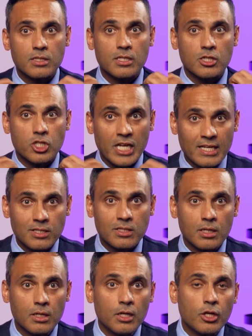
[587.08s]

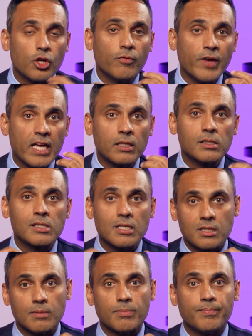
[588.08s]
suggests your vagal
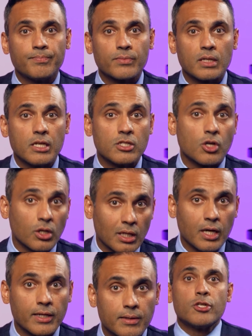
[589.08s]
system is
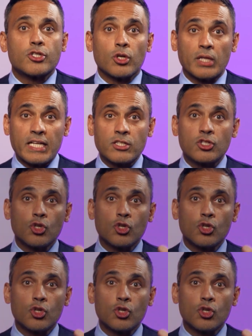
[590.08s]
online. So let's